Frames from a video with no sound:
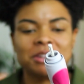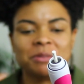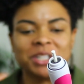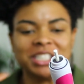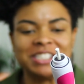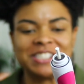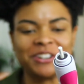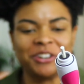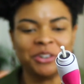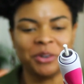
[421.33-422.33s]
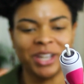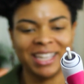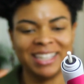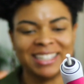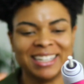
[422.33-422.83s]
You want to unscrew
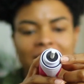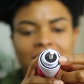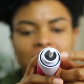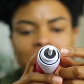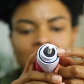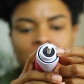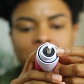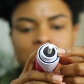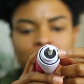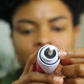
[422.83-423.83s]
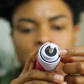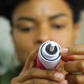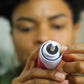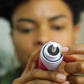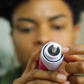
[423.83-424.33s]
it. And here's the
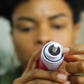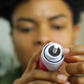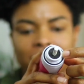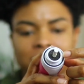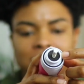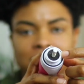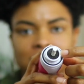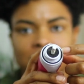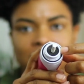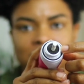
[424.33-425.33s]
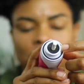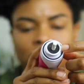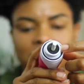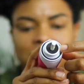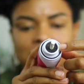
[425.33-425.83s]
filter, the black disc that's
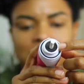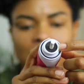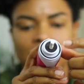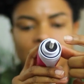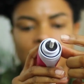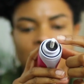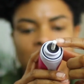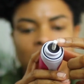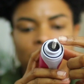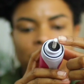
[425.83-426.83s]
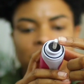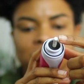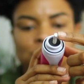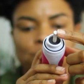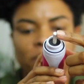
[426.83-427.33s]
on the inside.
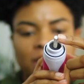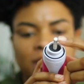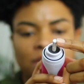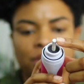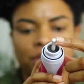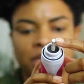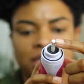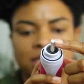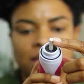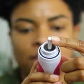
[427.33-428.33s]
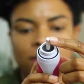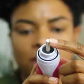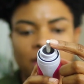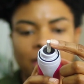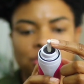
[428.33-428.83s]
This right here is
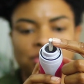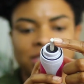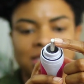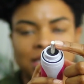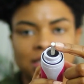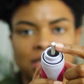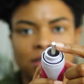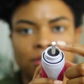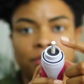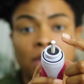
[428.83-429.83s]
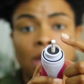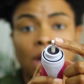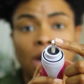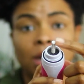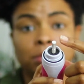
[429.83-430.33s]
the extra sensitive
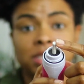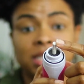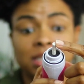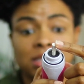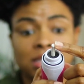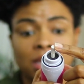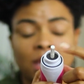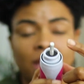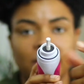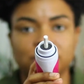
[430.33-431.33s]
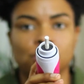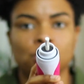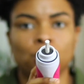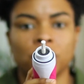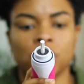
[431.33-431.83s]
disc. And so
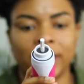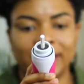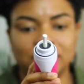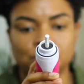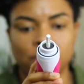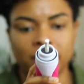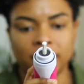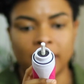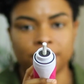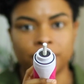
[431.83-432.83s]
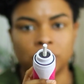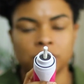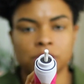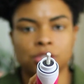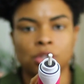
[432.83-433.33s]
you want to go ahead and try that
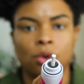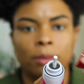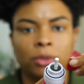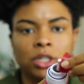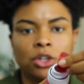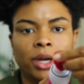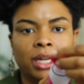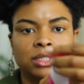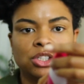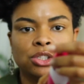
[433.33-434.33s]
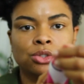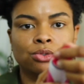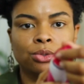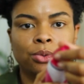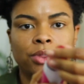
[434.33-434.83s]
first. So I'm going to go ahead and just
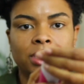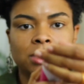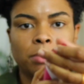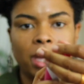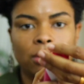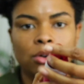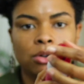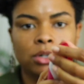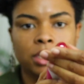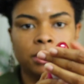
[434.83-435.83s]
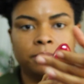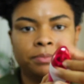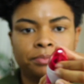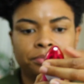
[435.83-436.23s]
screw this back on.